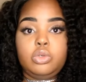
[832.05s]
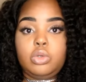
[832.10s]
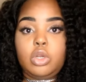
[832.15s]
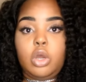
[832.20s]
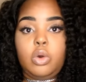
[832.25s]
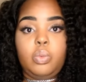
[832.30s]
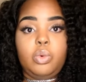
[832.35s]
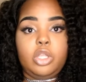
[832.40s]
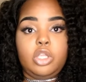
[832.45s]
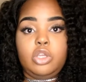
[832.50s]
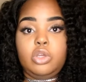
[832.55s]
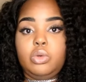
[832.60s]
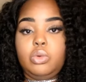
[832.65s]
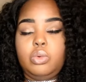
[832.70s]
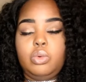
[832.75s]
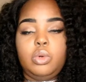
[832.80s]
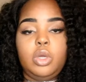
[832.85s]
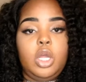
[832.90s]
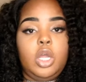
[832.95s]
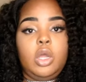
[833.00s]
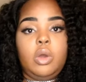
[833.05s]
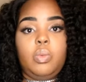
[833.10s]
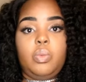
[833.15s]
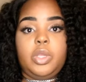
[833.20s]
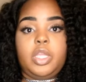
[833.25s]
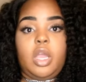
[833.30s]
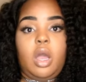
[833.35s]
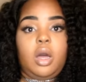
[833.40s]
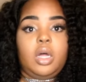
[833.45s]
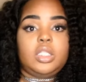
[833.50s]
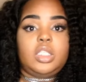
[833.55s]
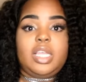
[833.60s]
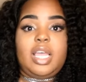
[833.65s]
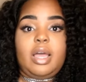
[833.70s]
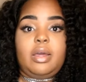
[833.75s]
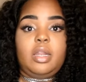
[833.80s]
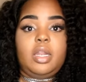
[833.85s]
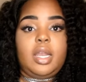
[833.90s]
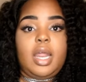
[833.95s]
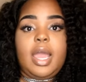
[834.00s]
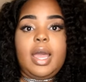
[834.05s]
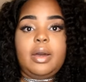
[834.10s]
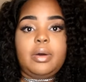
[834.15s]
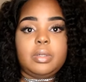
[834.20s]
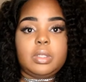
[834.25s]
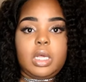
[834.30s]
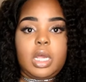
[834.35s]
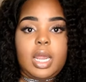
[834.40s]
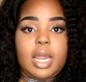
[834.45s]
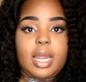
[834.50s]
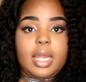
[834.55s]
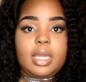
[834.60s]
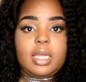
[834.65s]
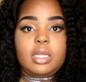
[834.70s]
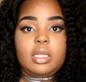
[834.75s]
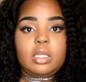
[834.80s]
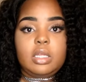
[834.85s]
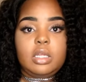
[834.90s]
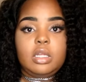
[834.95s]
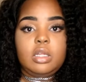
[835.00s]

you know, when y'all down and out, all right?